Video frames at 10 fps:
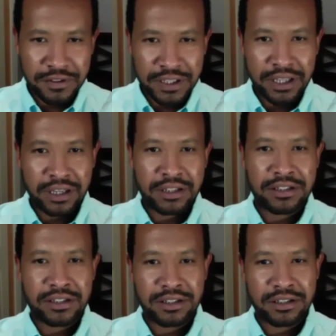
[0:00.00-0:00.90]

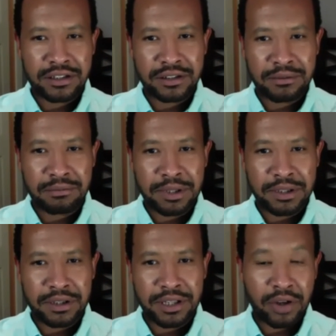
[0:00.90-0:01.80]
And
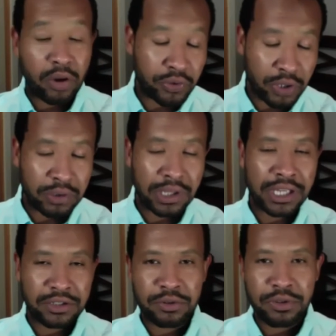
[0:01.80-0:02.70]
also I would
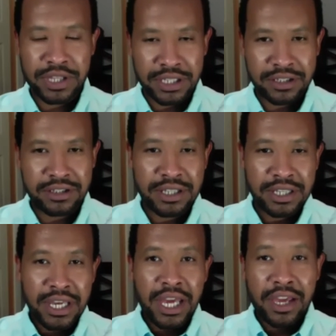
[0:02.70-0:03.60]
like to thank
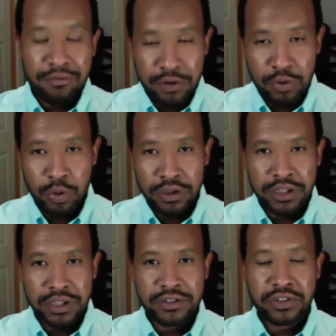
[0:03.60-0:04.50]
everyone
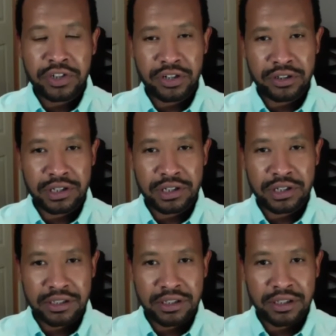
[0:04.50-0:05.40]
that is
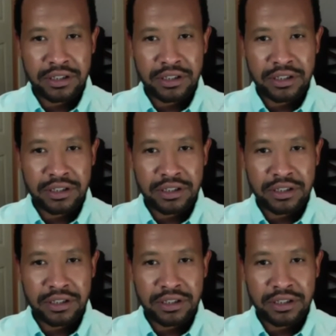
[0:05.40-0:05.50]
currently